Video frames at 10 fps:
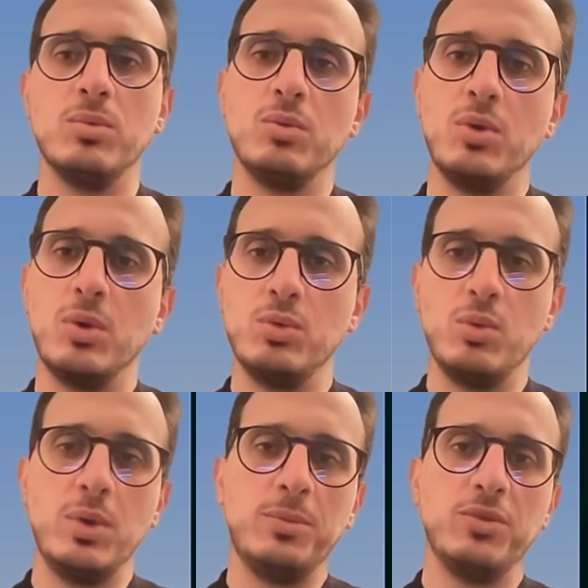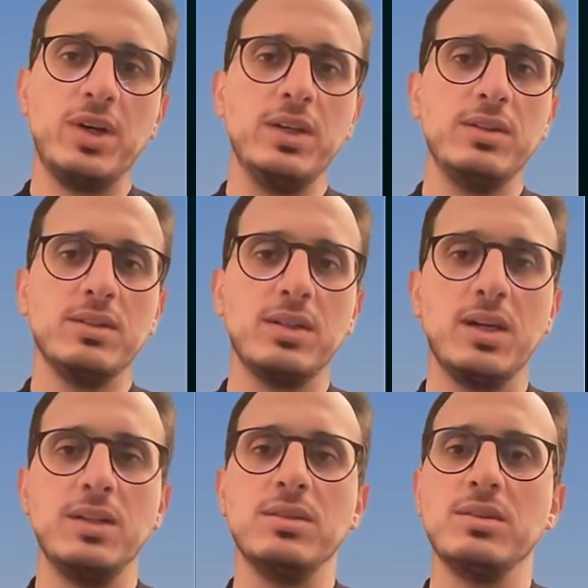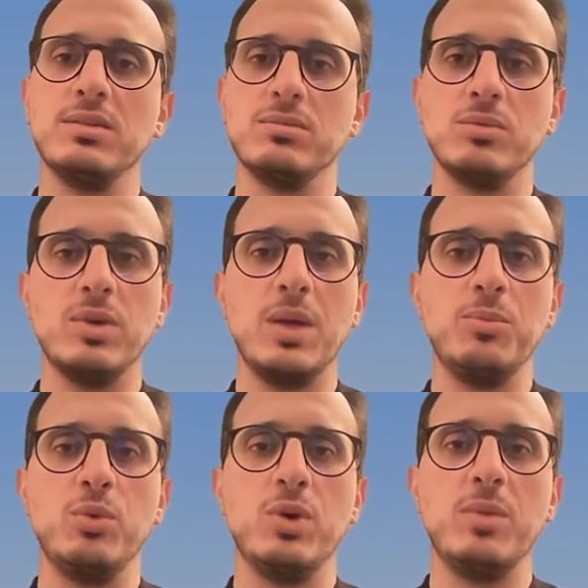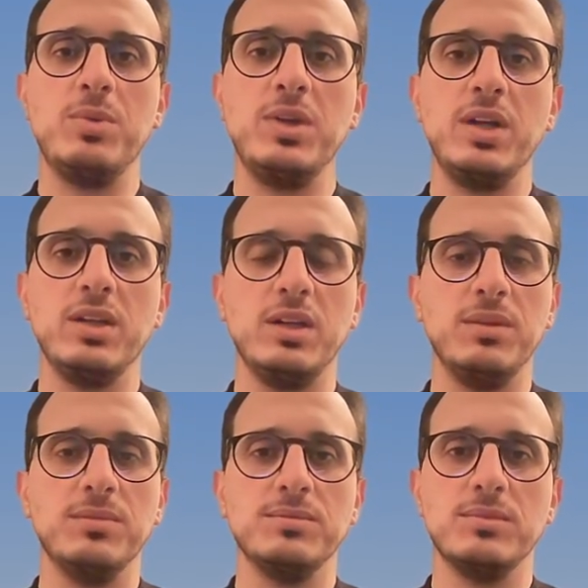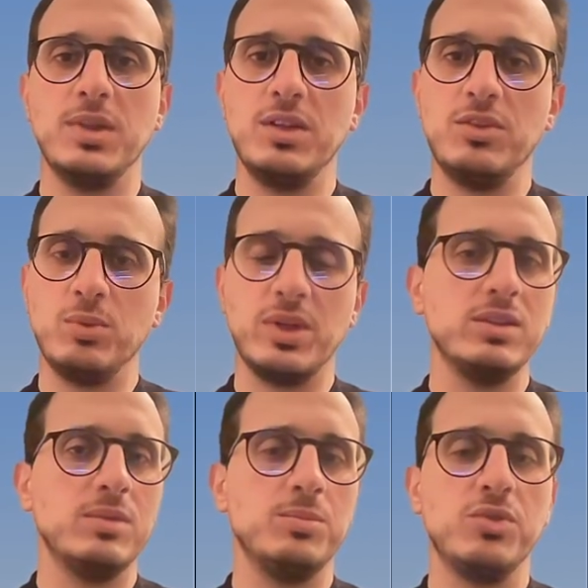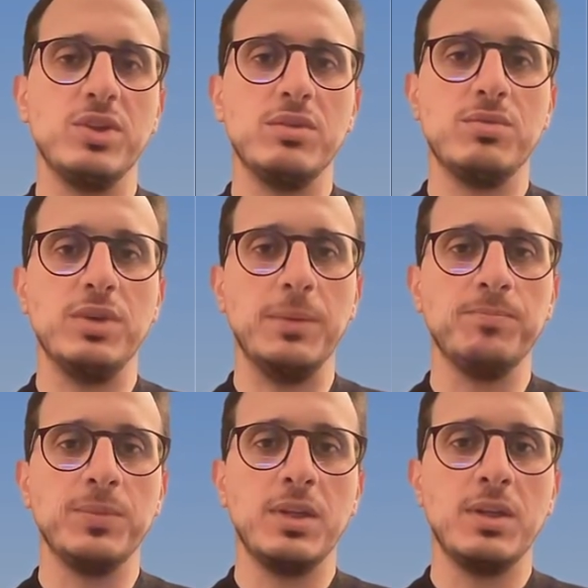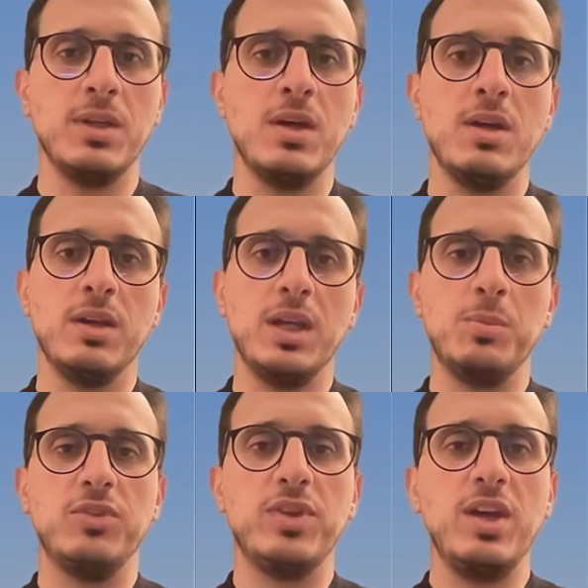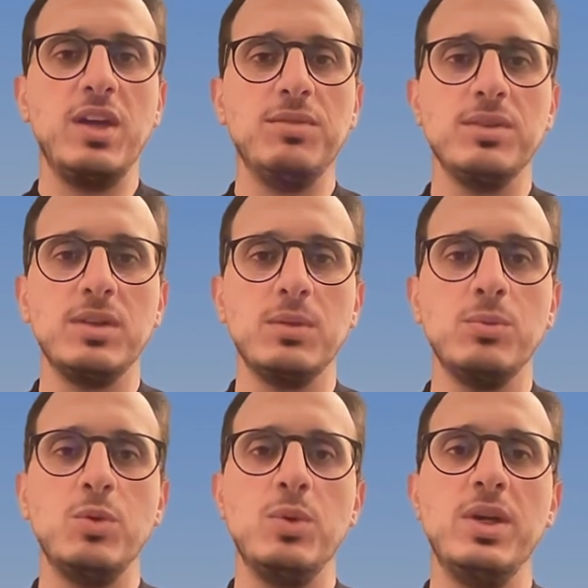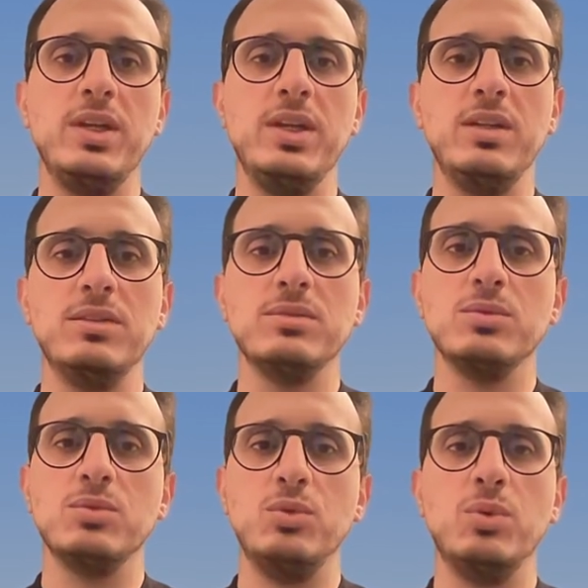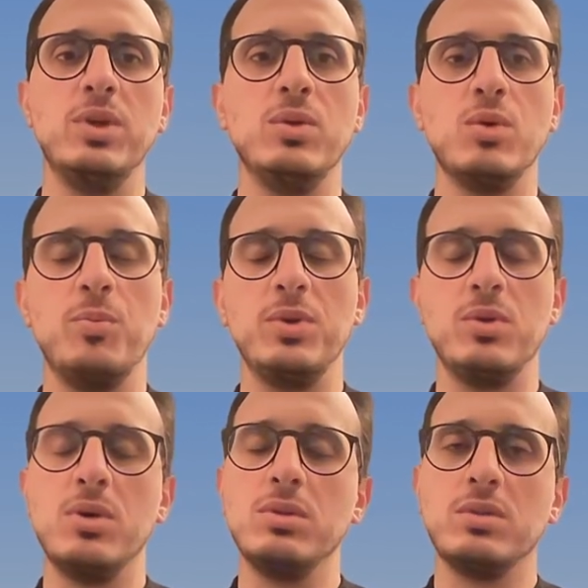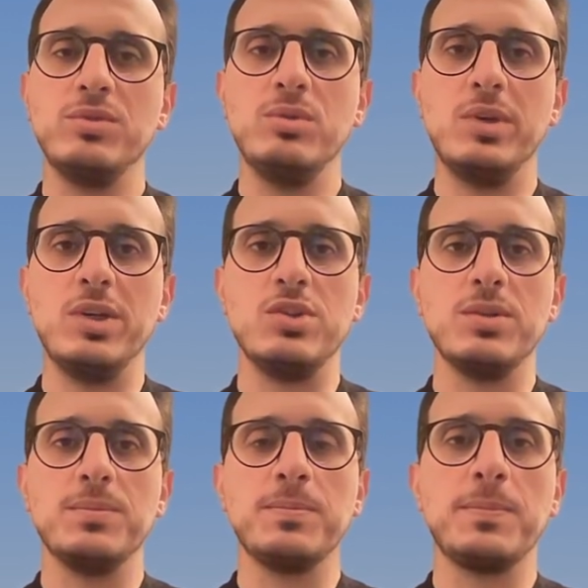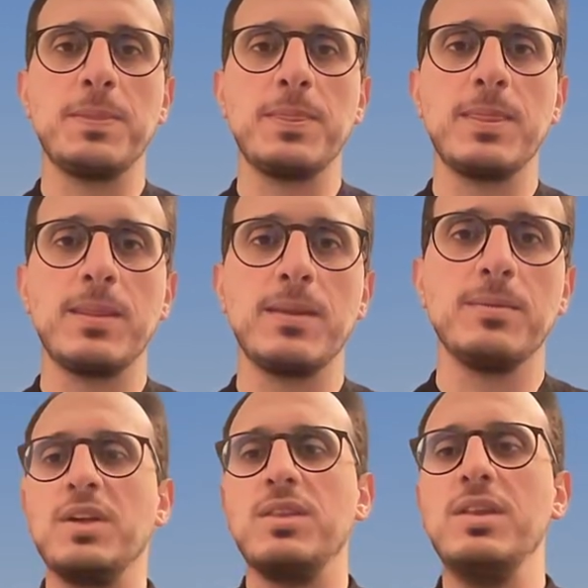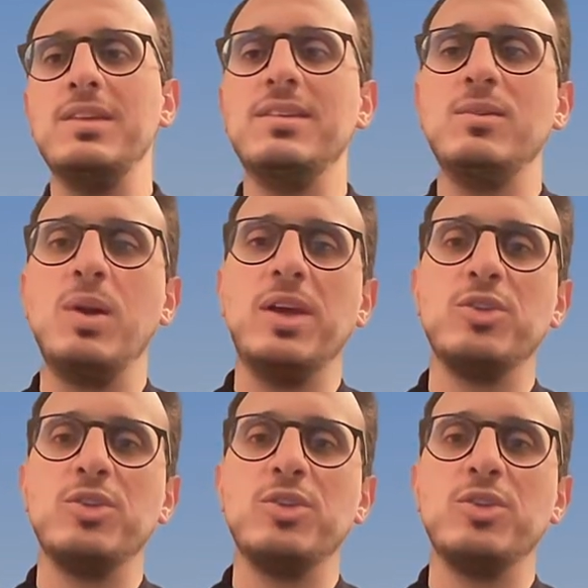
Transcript: go to the website and grab your RPA key. It's 100% free. Keep it safe. We will need it during OpenCode configuration. This is the last